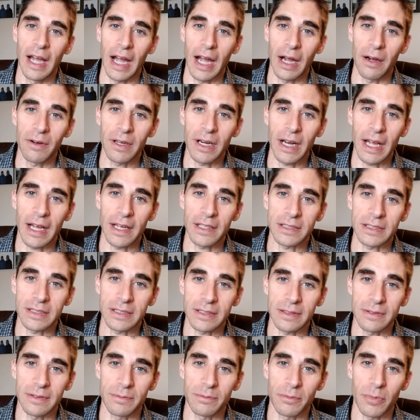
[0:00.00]
I would ask
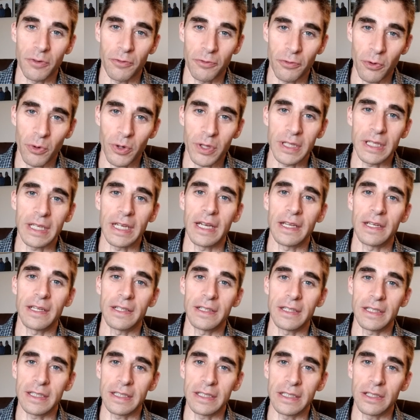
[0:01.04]
before the end
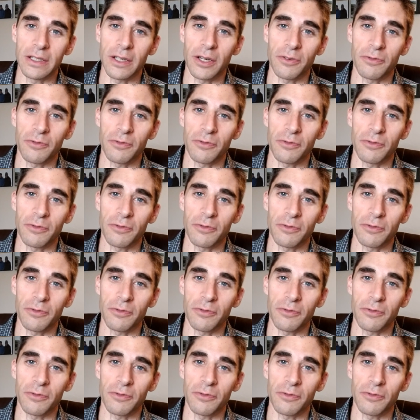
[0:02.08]
of the year,